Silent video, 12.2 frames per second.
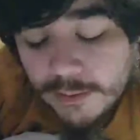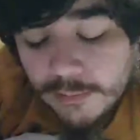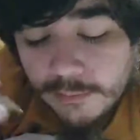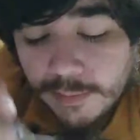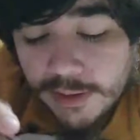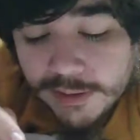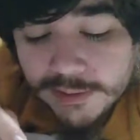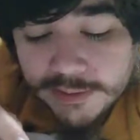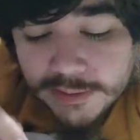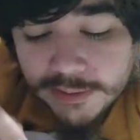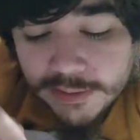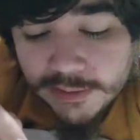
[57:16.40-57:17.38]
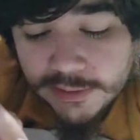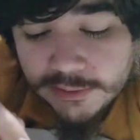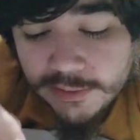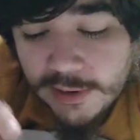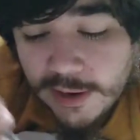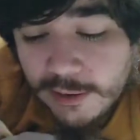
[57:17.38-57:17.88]
But it
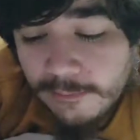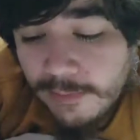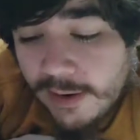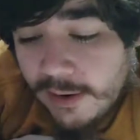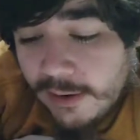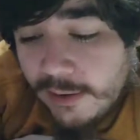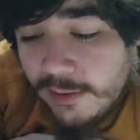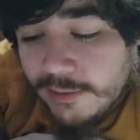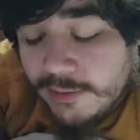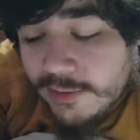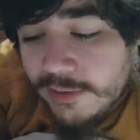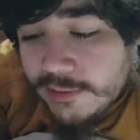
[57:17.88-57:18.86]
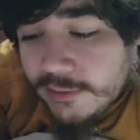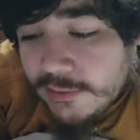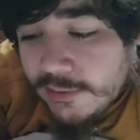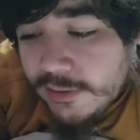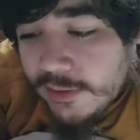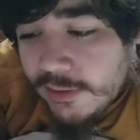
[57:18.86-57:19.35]
turned out my teacher